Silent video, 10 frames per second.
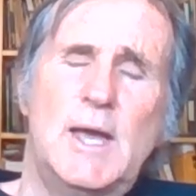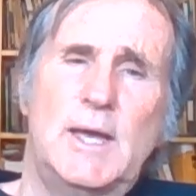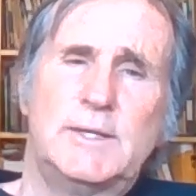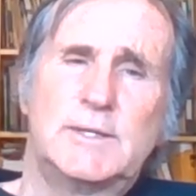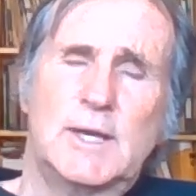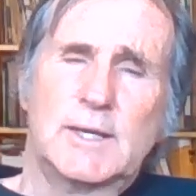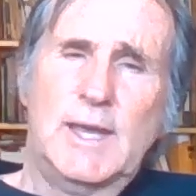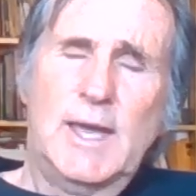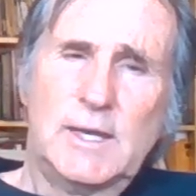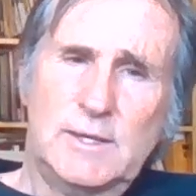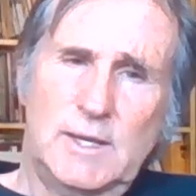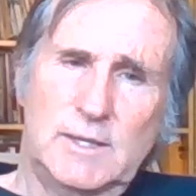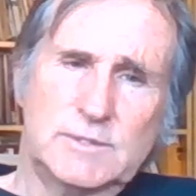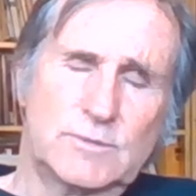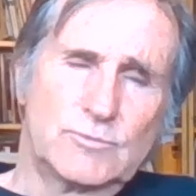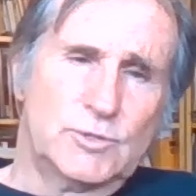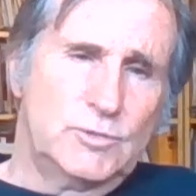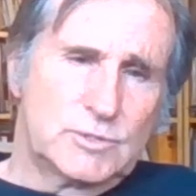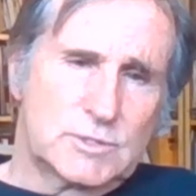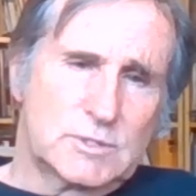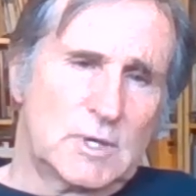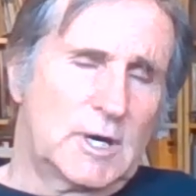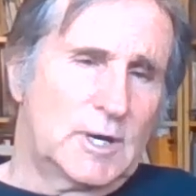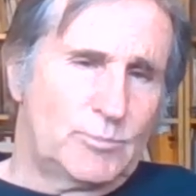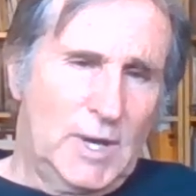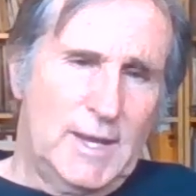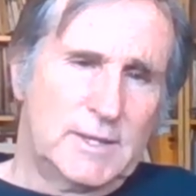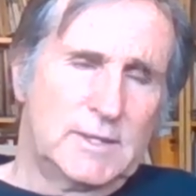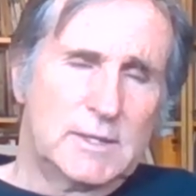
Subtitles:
And Canada's roots are a blend,